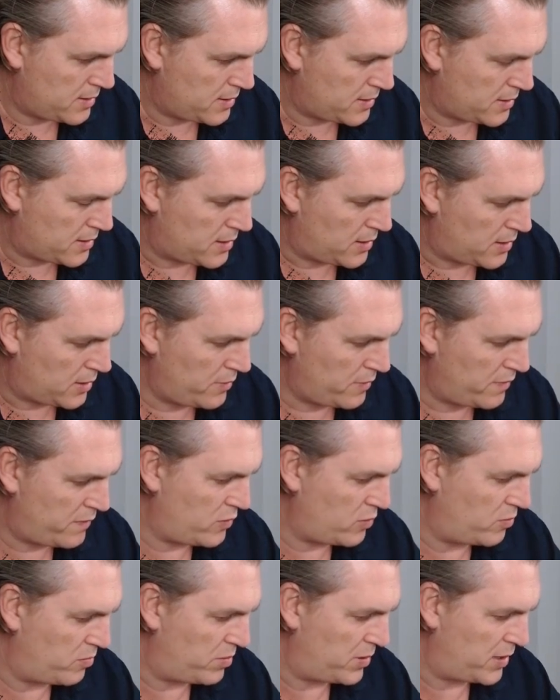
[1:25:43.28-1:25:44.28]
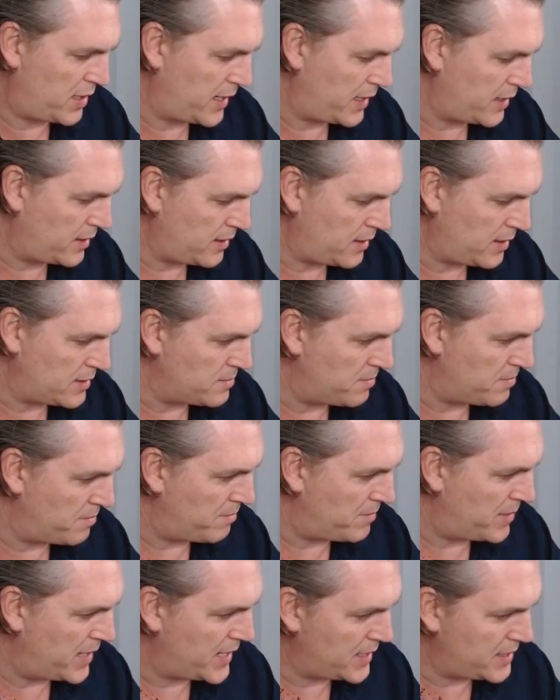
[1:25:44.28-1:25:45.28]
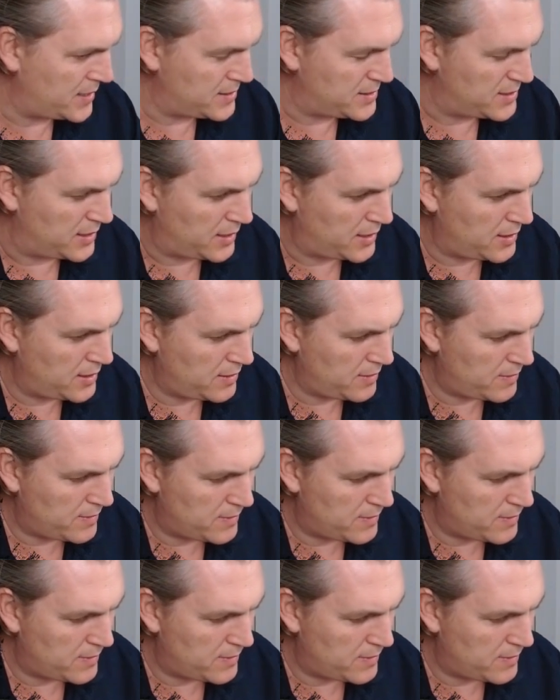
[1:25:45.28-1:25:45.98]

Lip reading: Golden full plate is amazing.